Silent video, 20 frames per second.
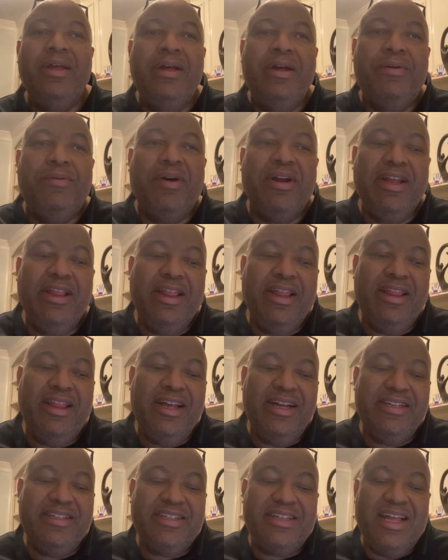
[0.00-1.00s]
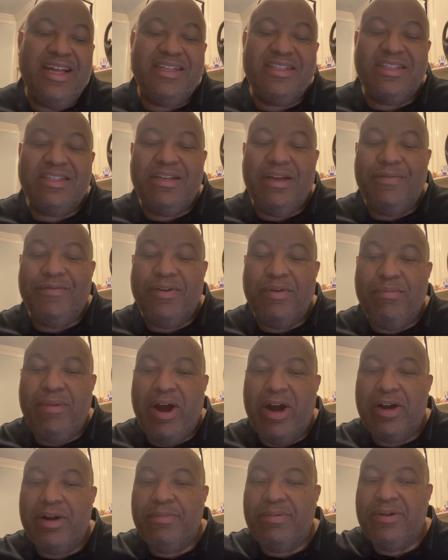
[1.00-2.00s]
One of the things that's
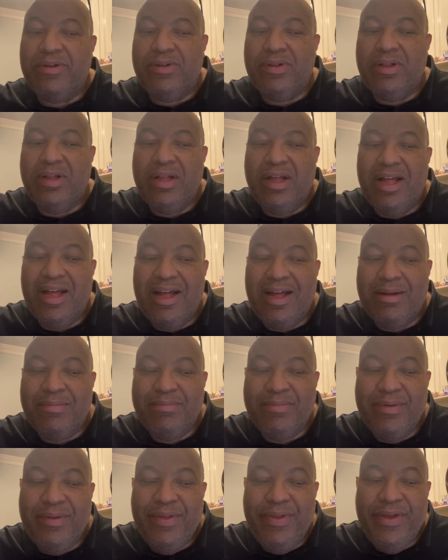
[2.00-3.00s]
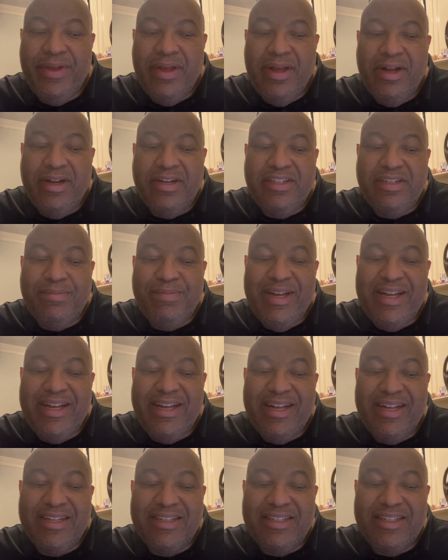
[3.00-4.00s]
remarkable to me
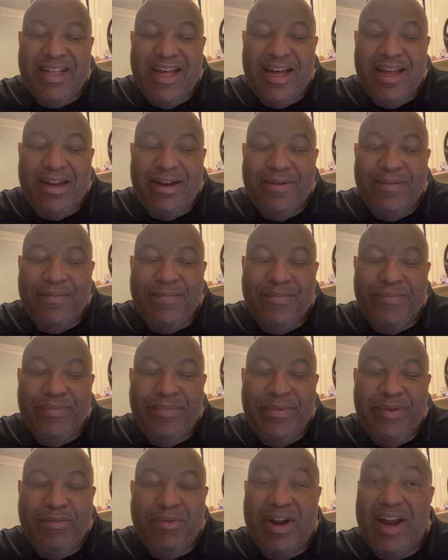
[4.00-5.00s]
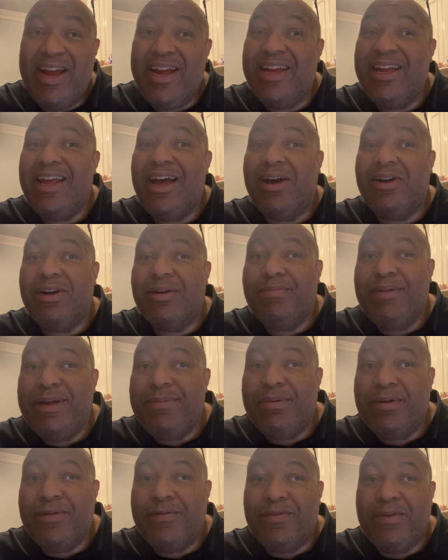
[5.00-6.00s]
is that when I encounter
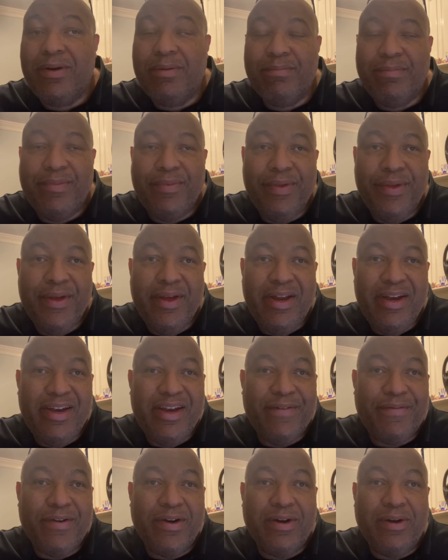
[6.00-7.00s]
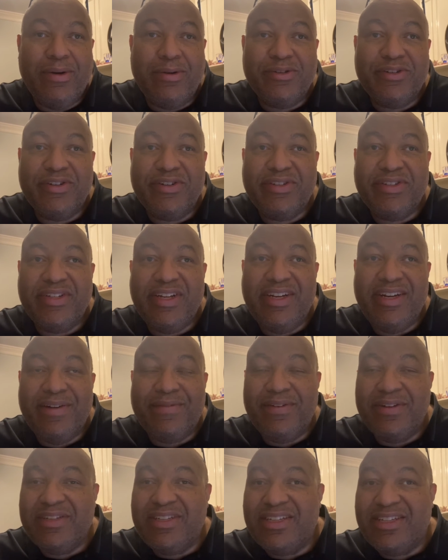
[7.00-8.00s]
people from different cultures and
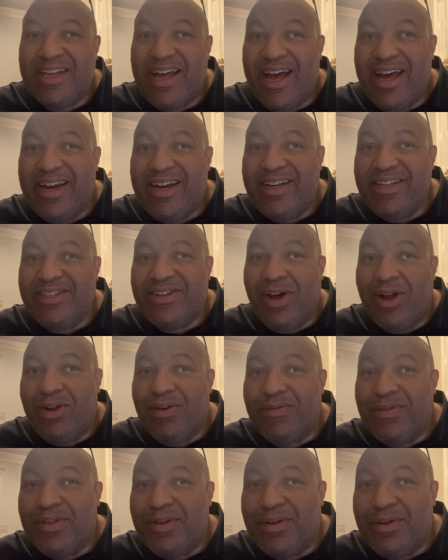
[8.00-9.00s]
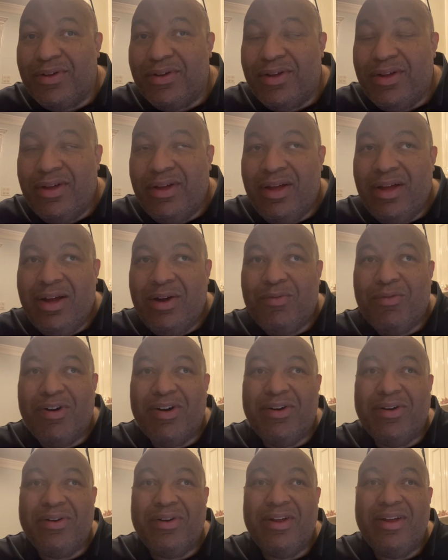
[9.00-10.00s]
different societies all over the
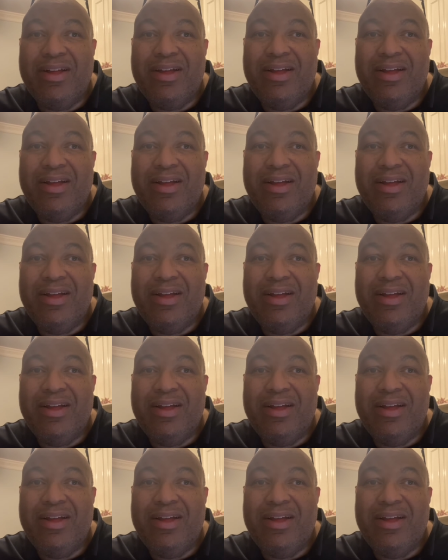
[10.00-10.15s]
world,